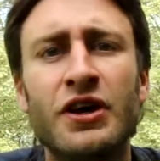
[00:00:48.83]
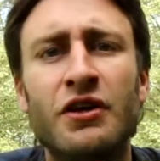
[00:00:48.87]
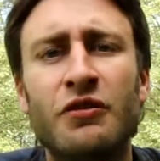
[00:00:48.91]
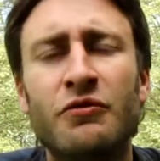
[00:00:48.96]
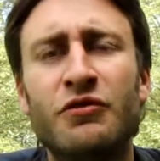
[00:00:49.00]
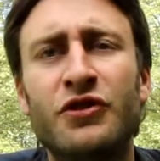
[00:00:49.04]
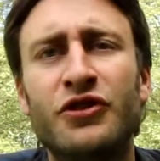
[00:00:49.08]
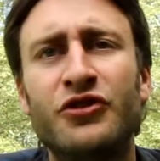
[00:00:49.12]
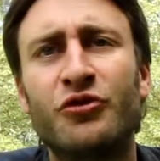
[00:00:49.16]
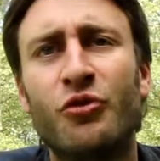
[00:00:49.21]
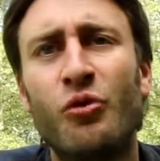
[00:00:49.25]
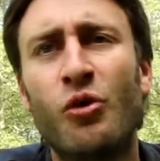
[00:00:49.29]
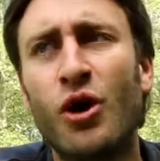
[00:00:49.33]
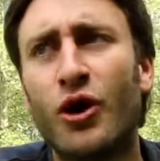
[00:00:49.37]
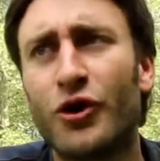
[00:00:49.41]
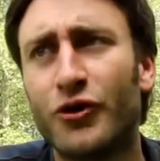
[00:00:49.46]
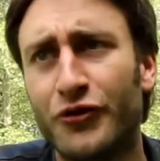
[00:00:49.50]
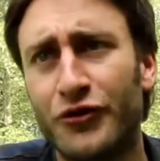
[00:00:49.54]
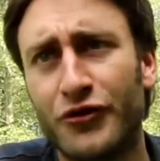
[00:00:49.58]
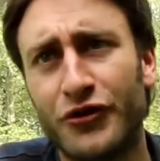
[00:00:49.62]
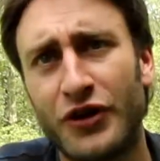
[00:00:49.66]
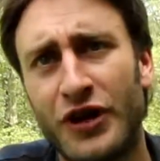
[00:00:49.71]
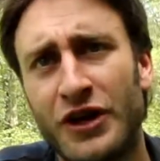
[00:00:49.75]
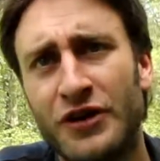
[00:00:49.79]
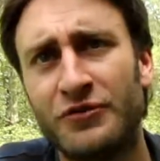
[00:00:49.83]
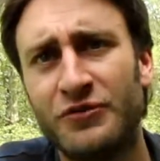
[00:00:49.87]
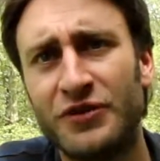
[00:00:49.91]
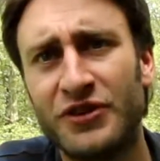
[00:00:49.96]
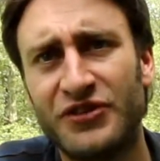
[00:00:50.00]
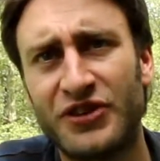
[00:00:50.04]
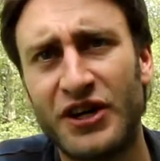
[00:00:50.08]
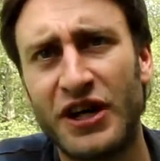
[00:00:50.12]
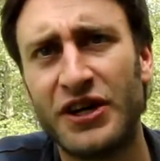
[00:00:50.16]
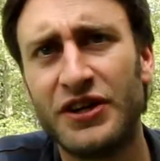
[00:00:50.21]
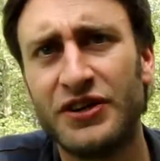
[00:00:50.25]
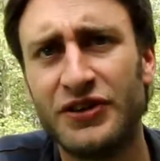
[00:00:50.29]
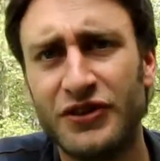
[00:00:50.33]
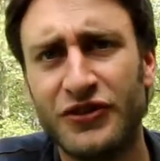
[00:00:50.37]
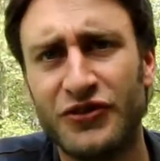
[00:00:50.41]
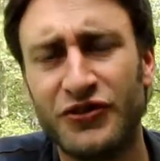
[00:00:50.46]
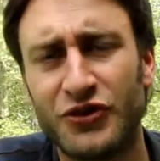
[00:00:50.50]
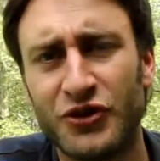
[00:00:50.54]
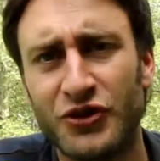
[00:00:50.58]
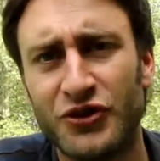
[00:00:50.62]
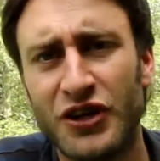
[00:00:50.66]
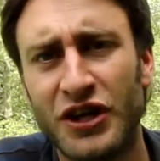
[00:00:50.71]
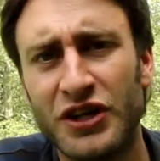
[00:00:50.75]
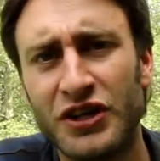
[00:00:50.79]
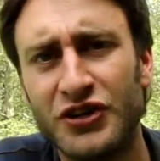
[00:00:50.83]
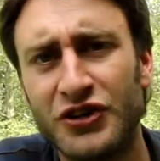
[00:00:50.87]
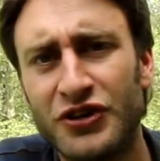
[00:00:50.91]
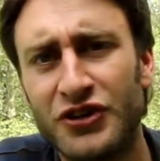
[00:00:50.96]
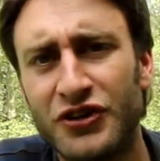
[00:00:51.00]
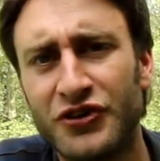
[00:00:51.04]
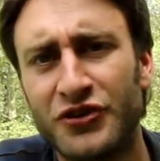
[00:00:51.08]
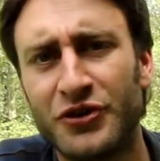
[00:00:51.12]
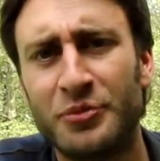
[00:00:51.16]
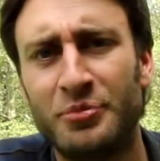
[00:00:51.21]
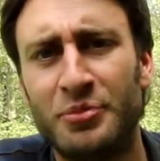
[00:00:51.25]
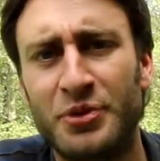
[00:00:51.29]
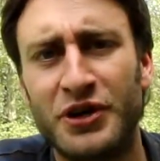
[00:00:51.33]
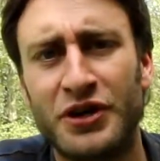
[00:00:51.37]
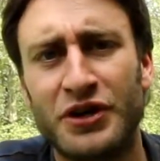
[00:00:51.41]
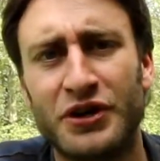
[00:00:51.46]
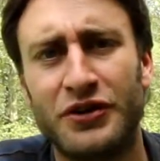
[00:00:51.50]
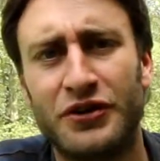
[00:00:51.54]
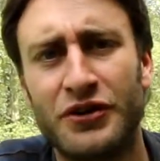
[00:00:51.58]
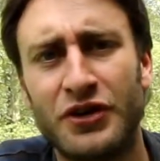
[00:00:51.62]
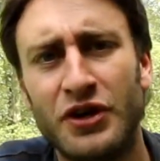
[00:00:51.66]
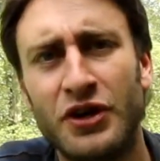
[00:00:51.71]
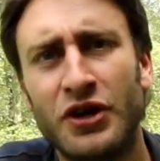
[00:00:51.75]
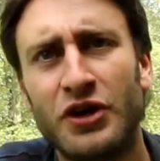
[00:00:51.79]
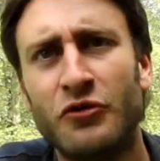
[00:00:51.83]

these words and these ideas totally disappeared